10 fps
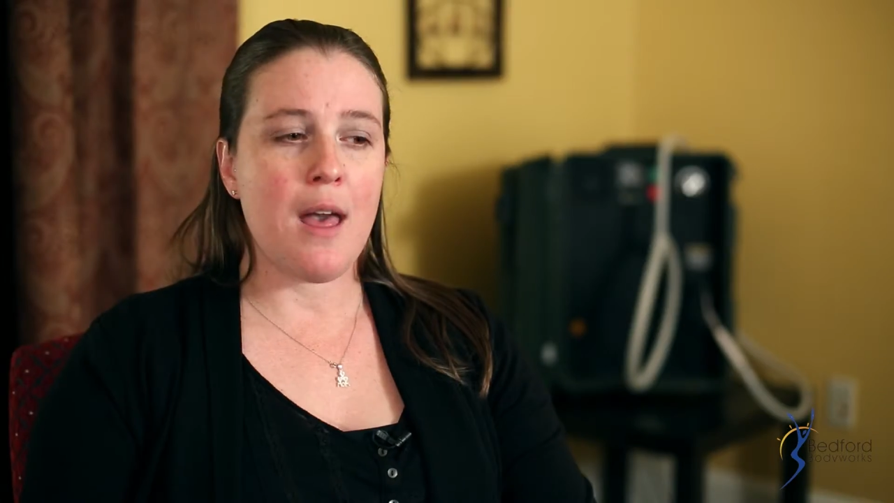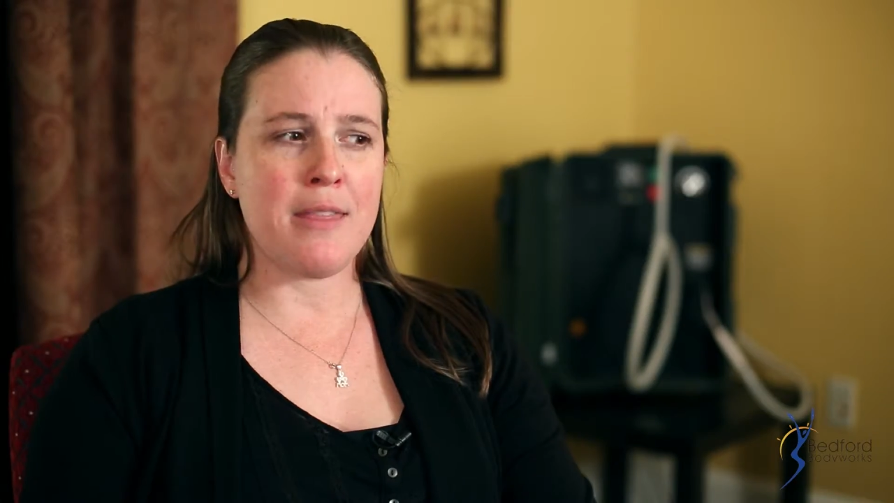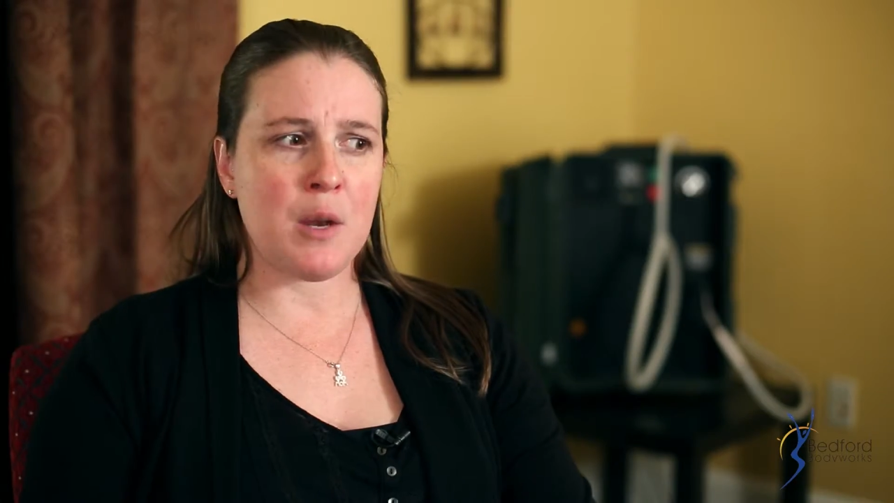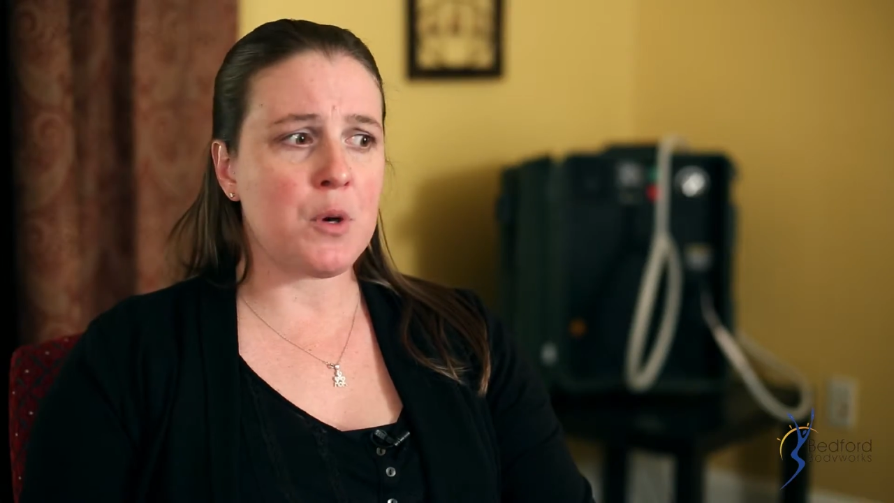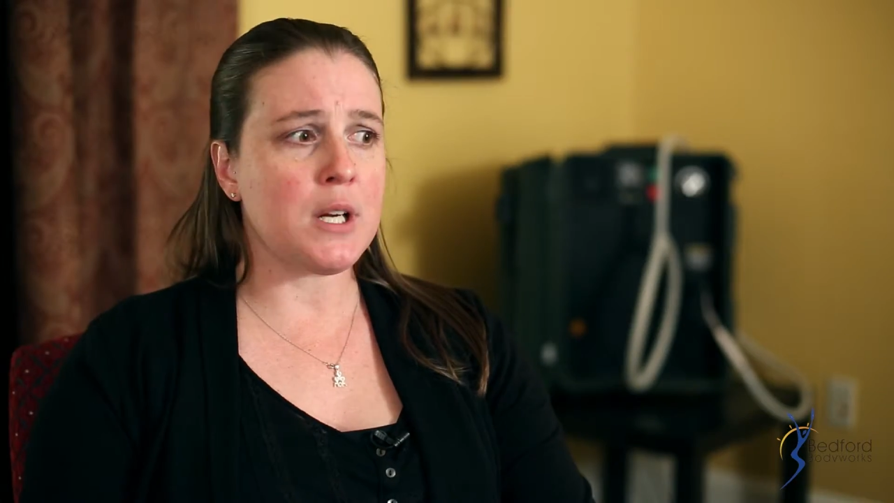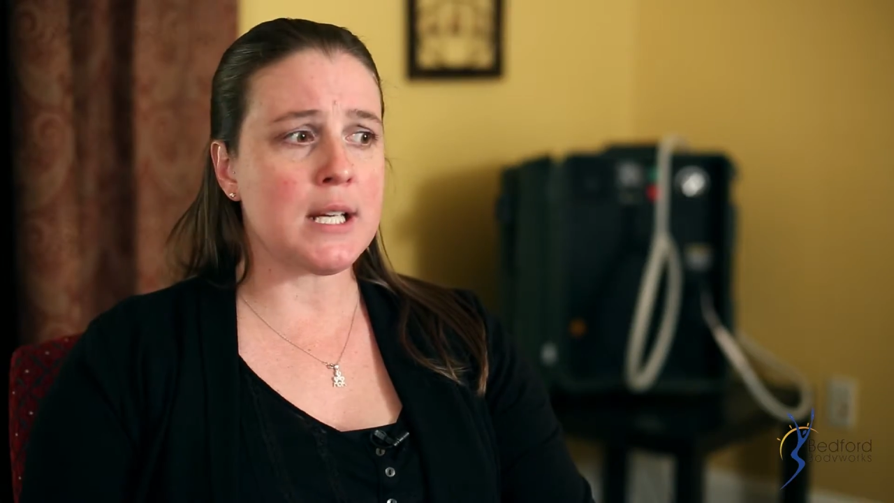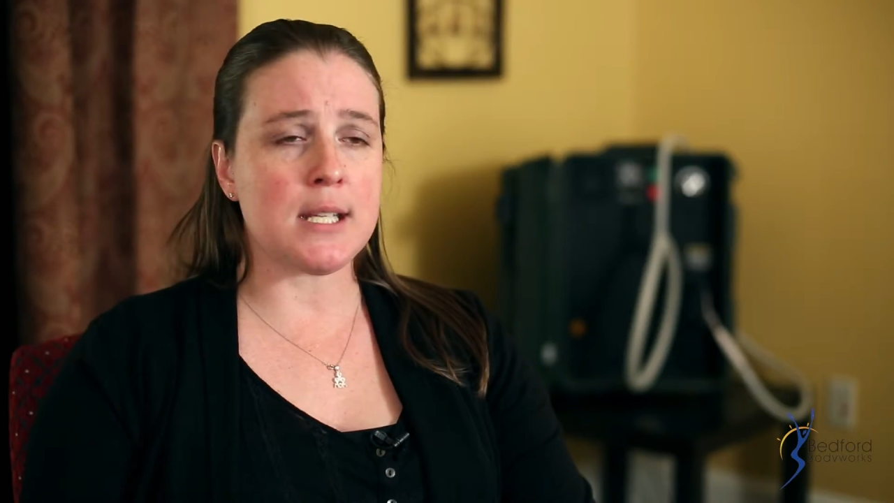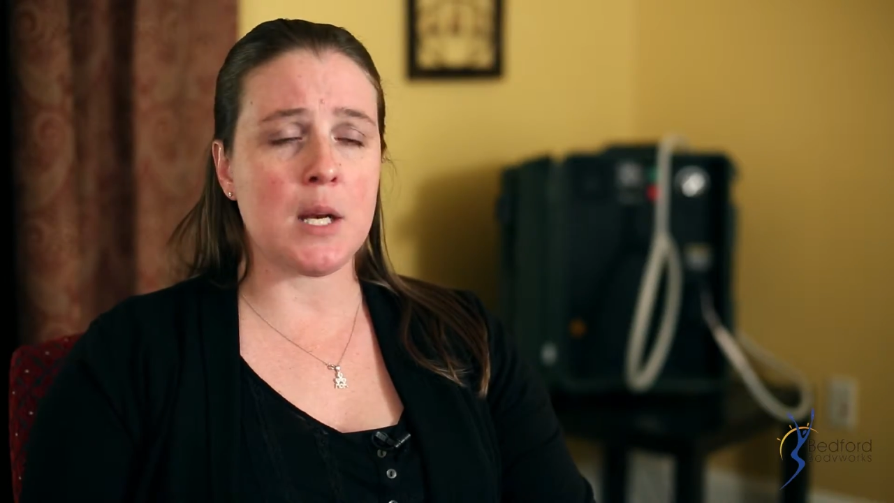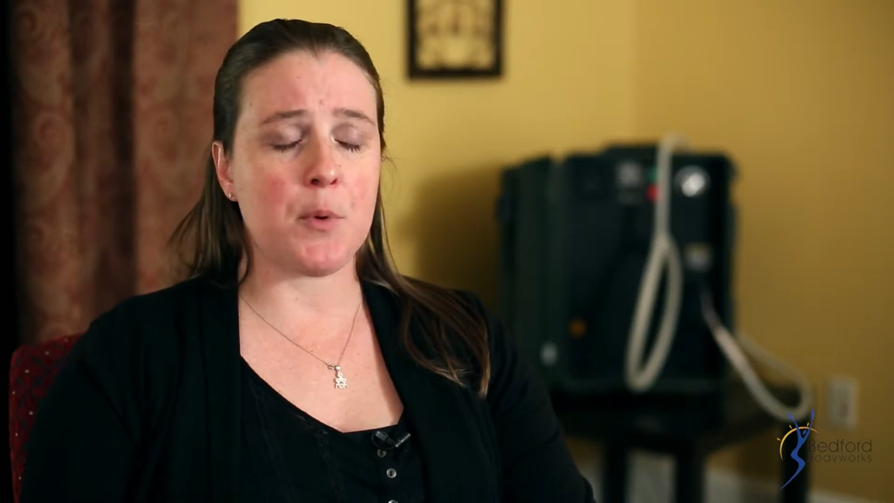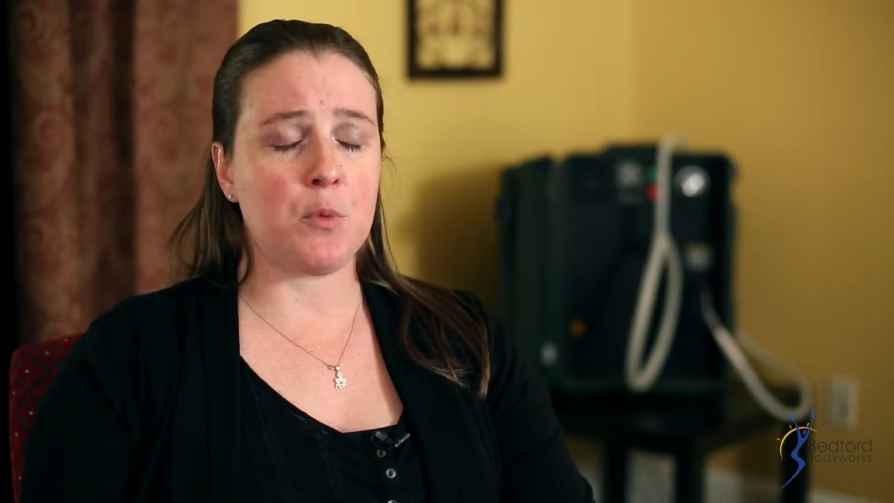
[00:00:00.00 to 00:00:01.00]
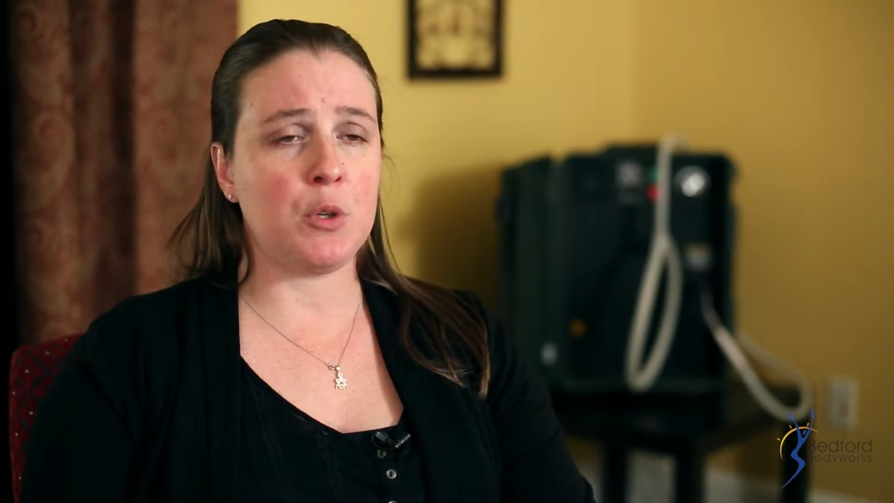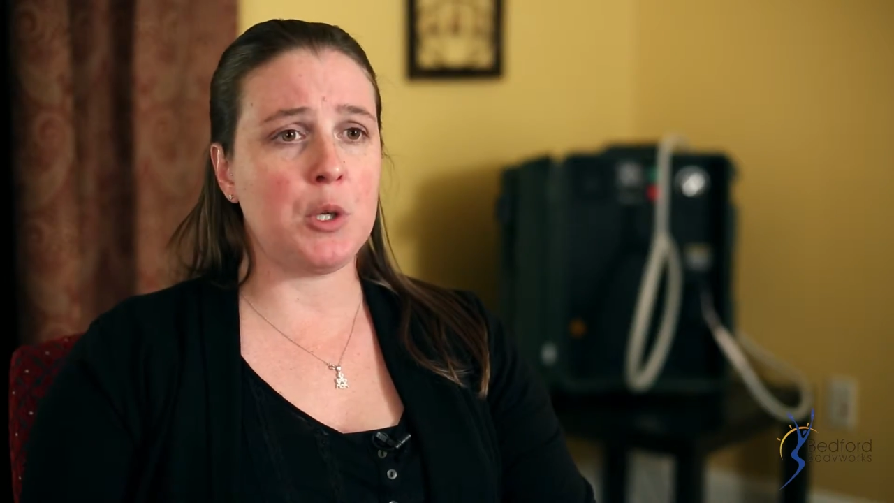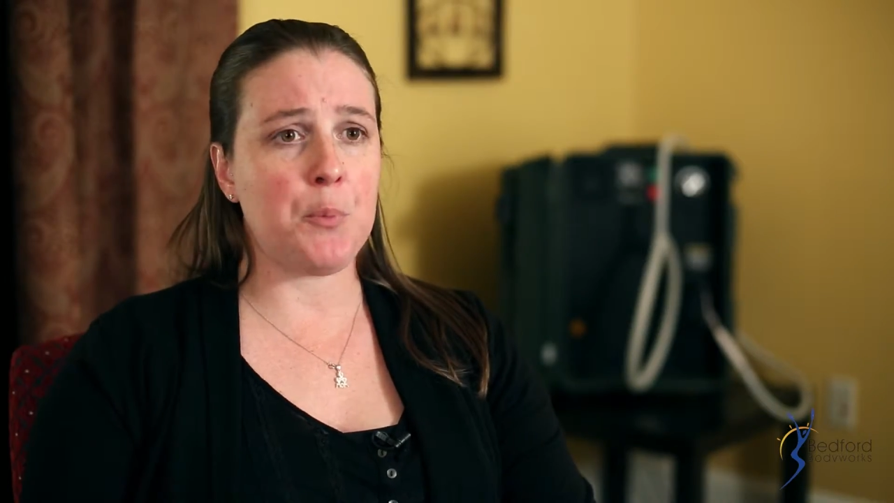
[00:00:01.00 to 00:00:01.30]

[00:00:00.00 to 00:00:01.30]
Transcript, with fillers: And then we're going to set up a really